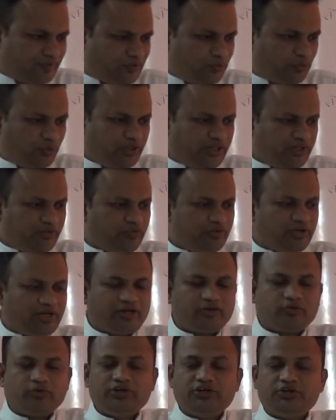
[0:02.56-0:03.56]
Today we
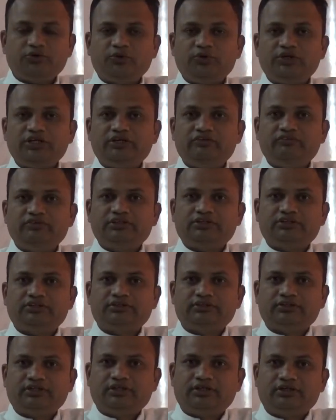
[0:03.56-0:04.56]
are going to deal with
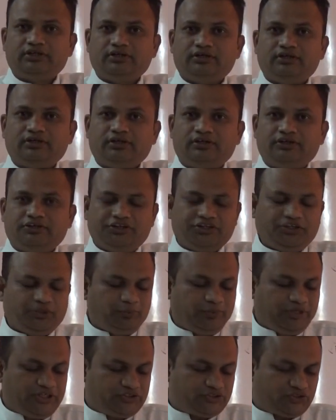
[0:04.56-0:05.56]

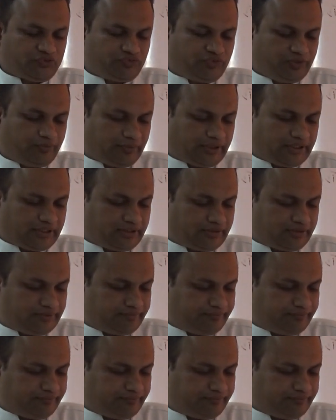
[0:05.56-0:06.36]
determinants of demand.